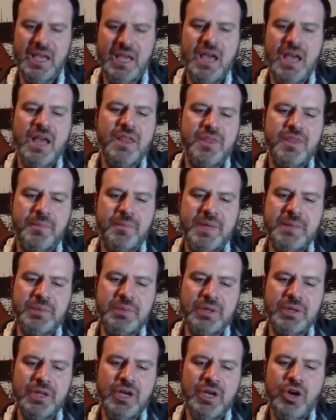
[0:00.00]
The
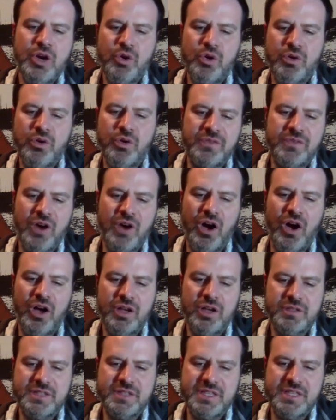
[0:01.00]
people who've
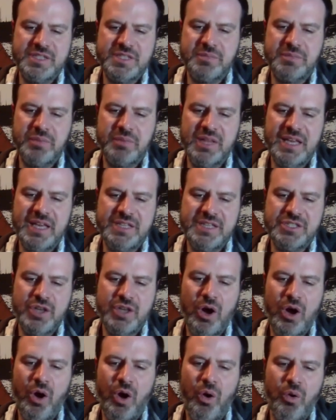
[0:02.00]
called this place
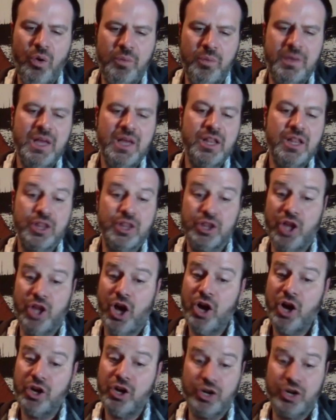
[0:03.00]
home
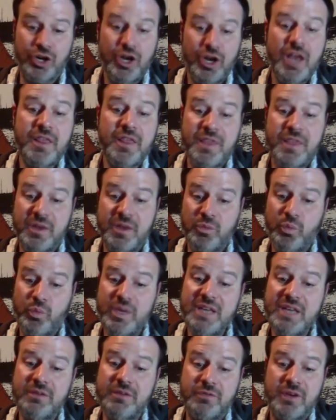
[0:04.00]
longer than
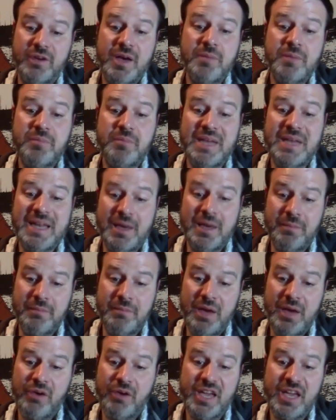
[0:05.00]
we've been
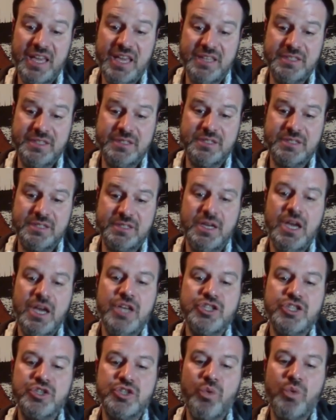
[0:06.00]
Americans
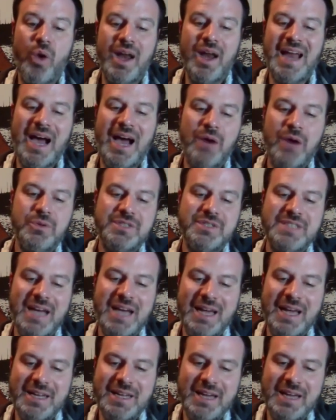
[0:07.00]
sought
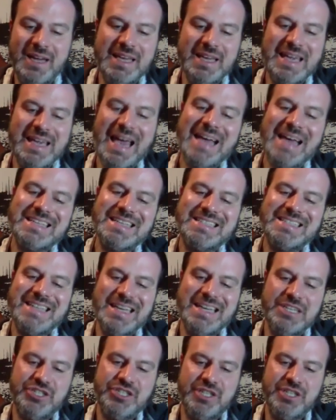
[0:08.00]
outside a gas
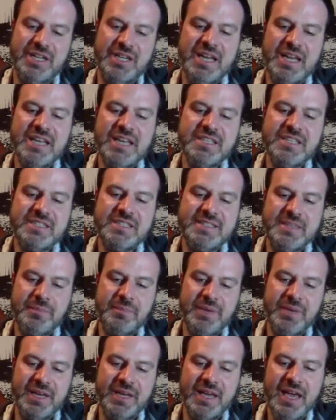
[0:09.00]
station,
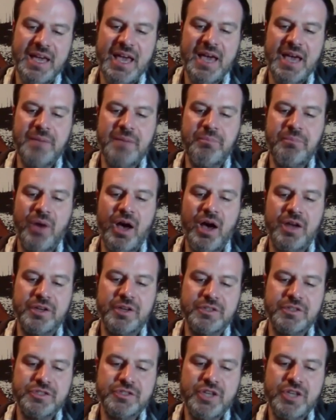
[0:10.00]
sipping at
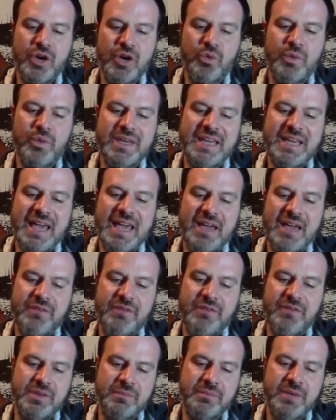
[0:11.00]
bottles we gave
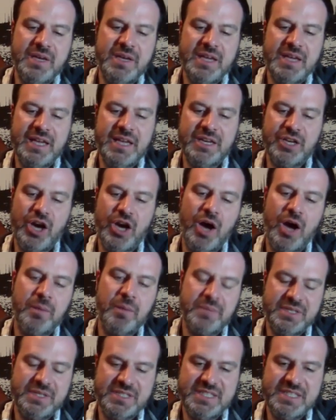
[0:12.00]
them in
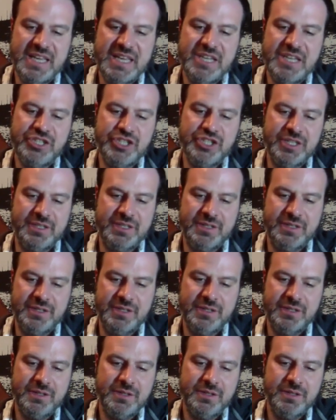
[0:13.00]
compensation,
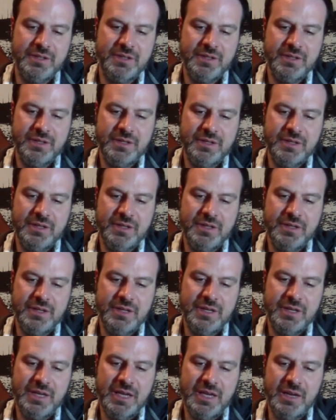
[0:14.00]
in
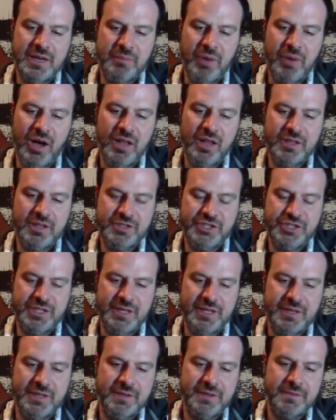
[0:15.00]
apology